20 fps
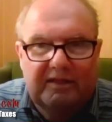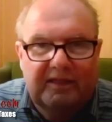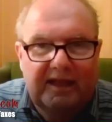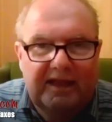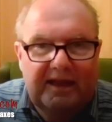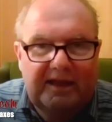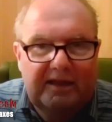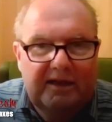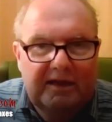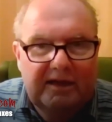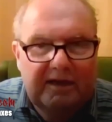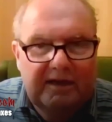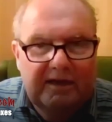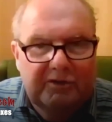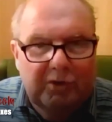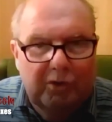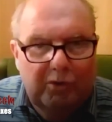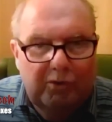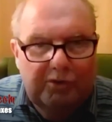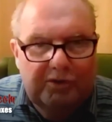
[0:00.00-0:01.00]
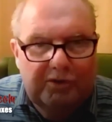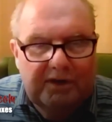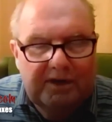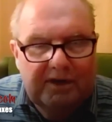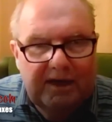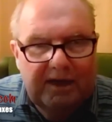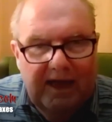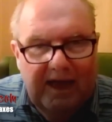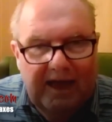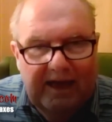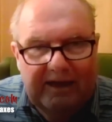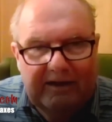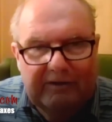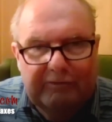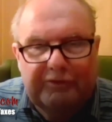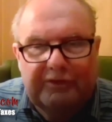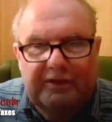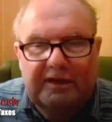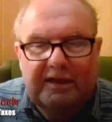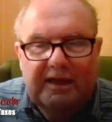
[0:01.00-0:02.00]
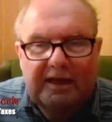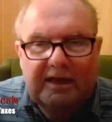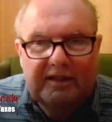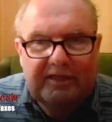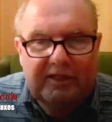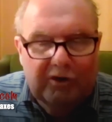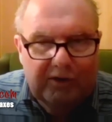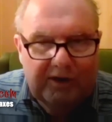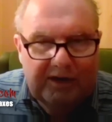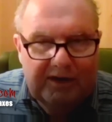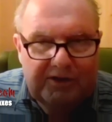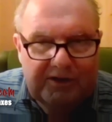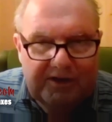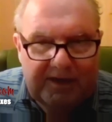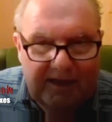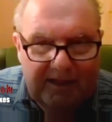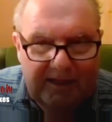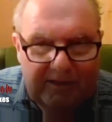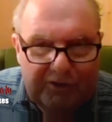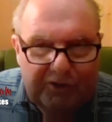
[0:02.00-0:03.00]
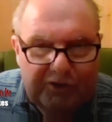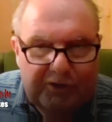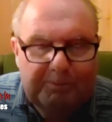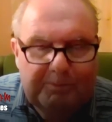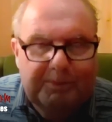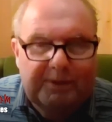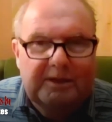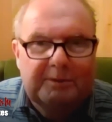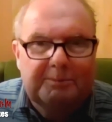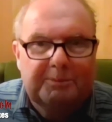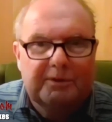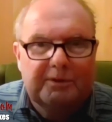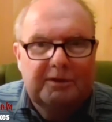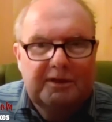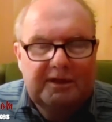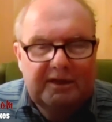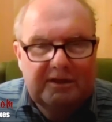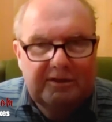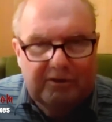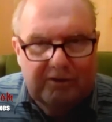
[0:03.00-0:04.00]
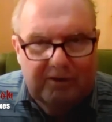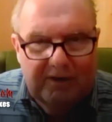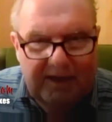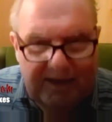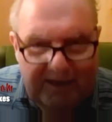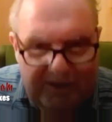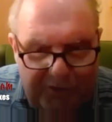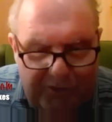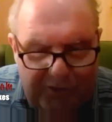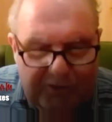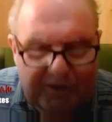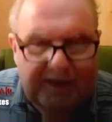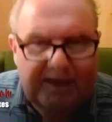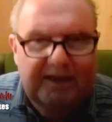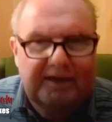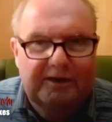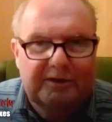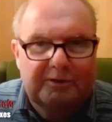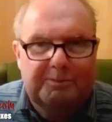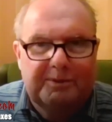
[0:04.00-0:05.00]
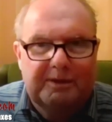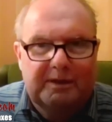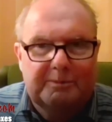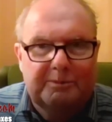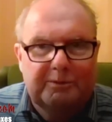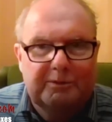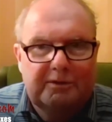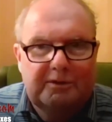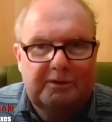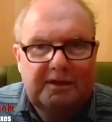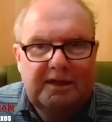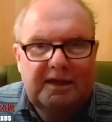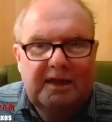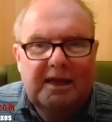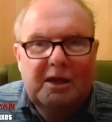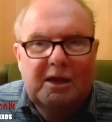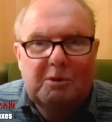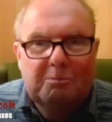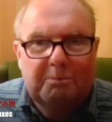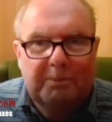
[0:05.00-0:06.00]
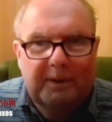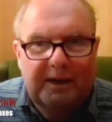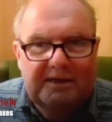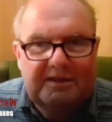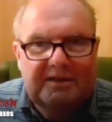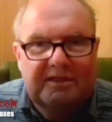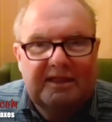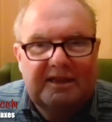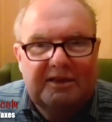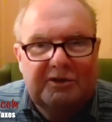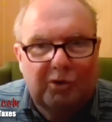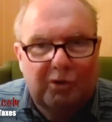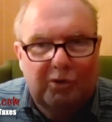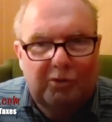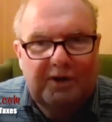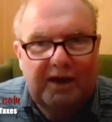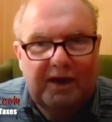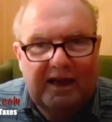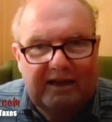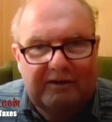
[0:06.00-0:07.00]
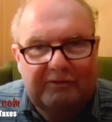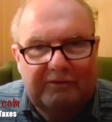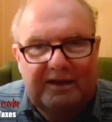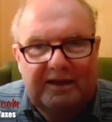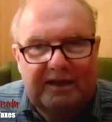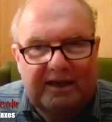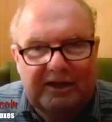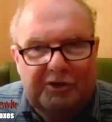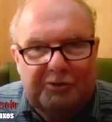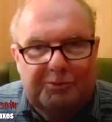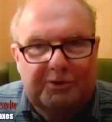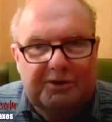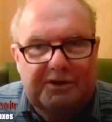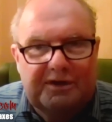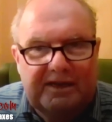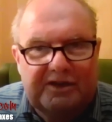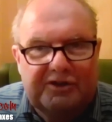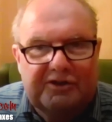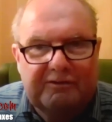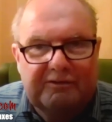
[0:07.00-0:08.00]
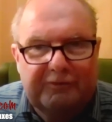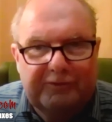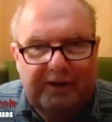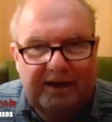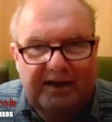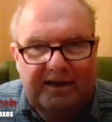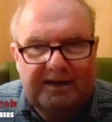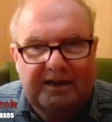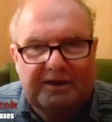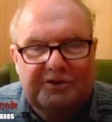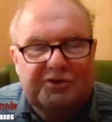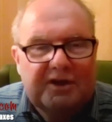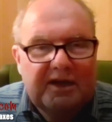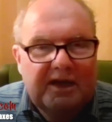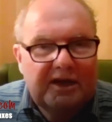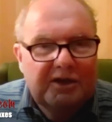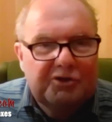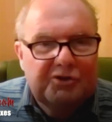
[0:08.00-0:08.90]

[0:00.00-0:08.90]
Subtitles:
They don't have they're intelligent people, they're educated people, but they don't have the expertise in finance.